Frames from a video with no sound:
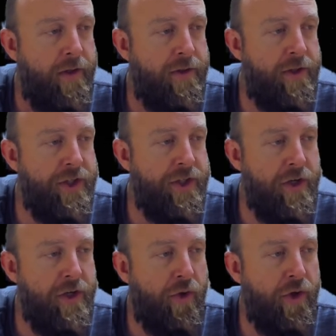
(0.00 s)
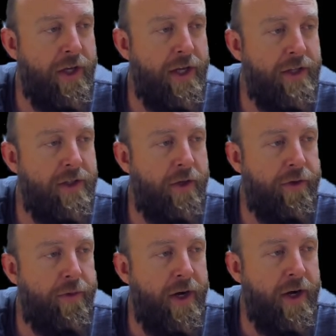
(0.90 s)
So I started to look at
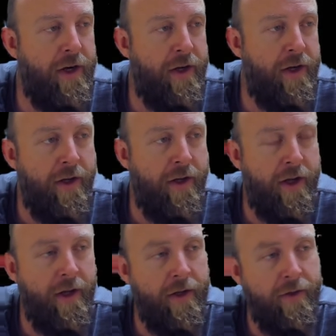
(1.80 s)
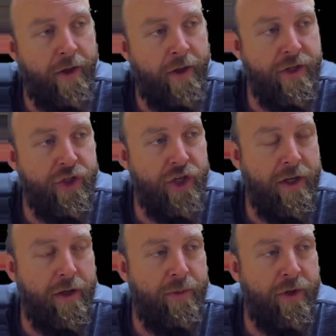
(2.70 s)
South America, and I think
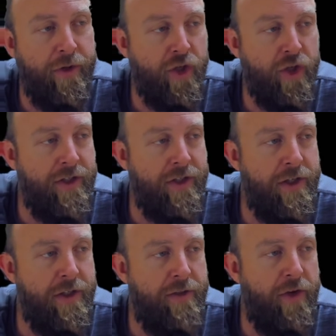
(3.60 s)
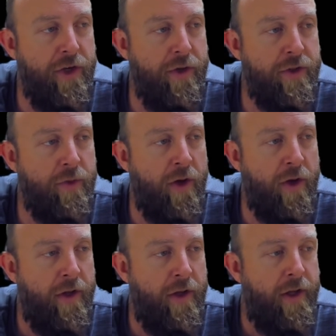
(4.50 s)
Jacob illustrates it in his video as
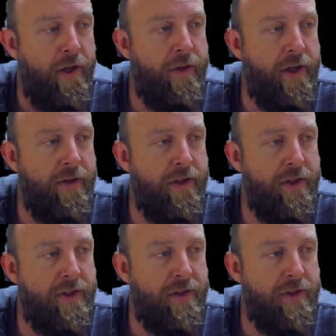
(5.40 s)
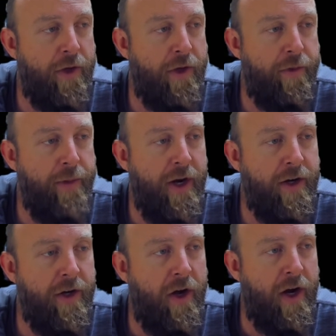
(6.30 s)
well, that this South
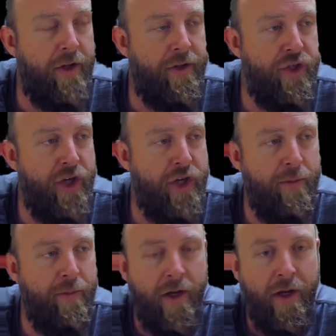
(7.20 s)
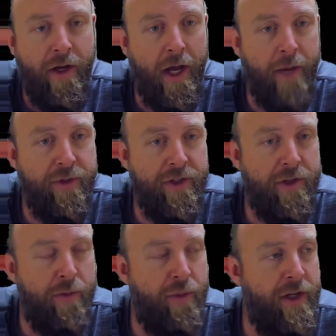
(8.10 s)
America island shape
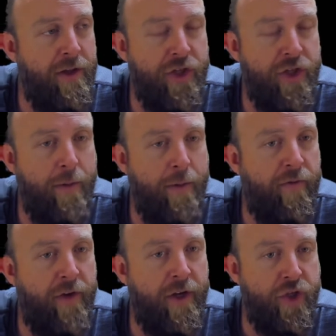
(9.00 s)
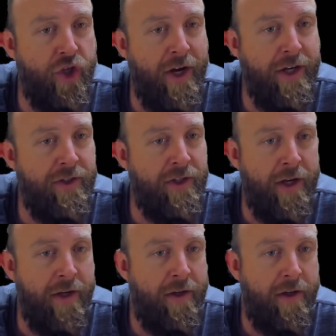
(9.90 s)
happens to be the shape of a giant's
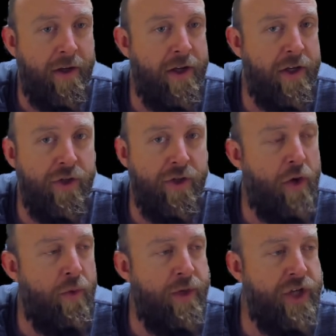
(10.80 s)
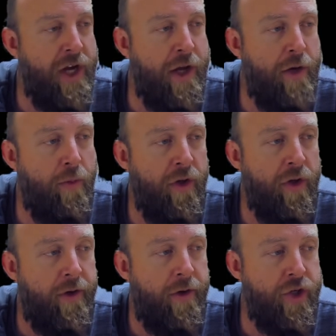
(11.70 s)
head. And can you tell which
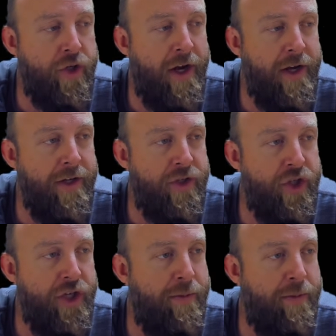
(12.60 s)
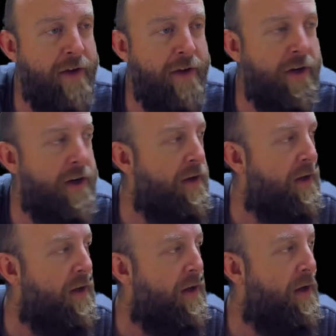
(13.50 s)
animal or a giant it's shaped after?
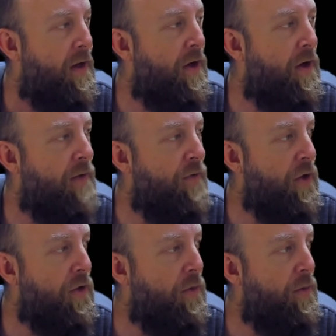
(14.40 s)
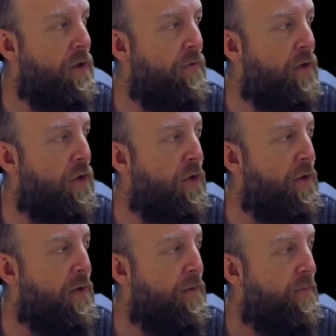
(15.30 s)
I'll give you a little bit of a clue.